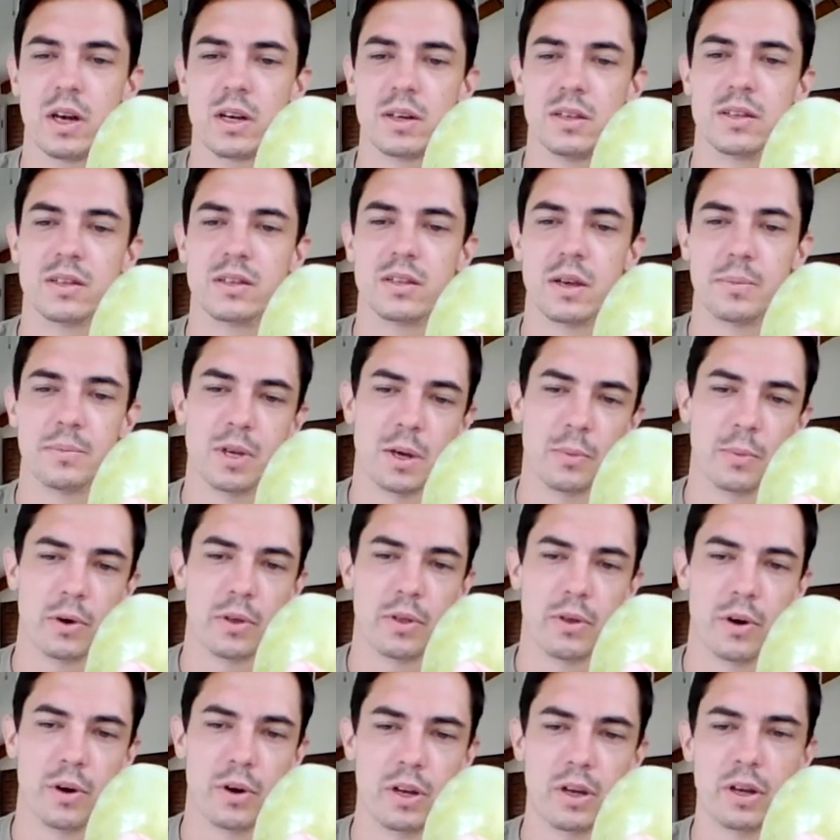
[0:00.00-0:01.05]
to September
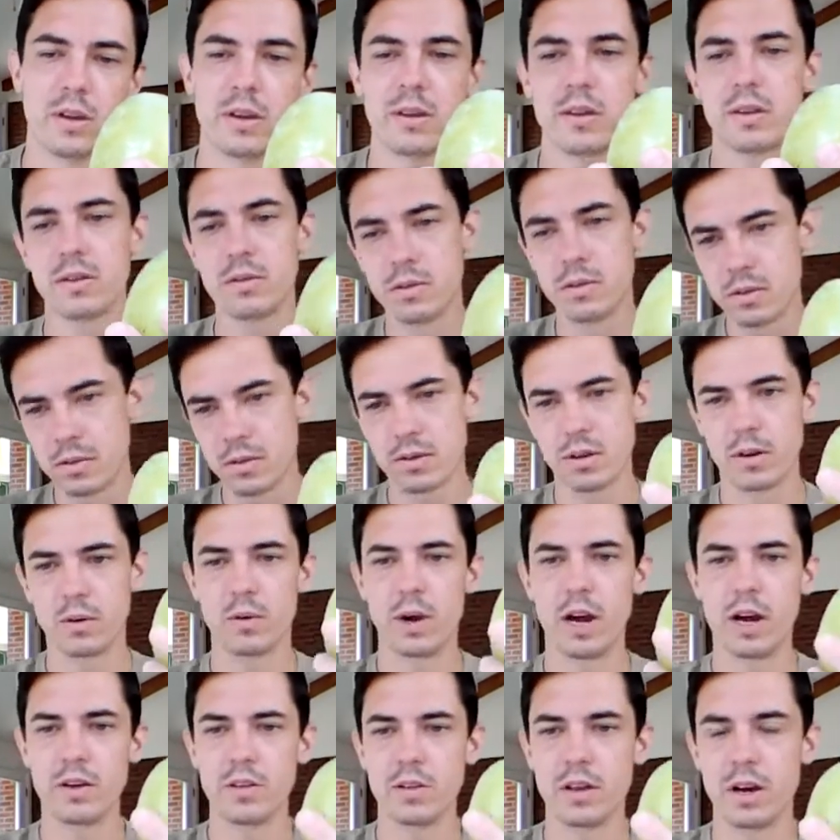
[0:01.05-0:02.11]
30th,
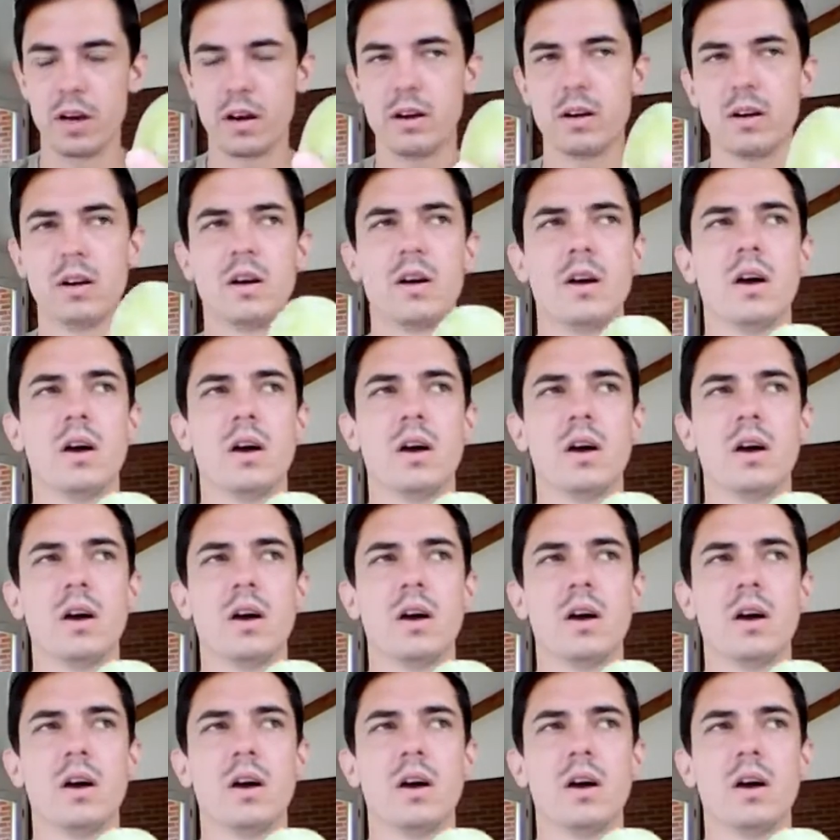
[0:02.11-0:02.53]
around there.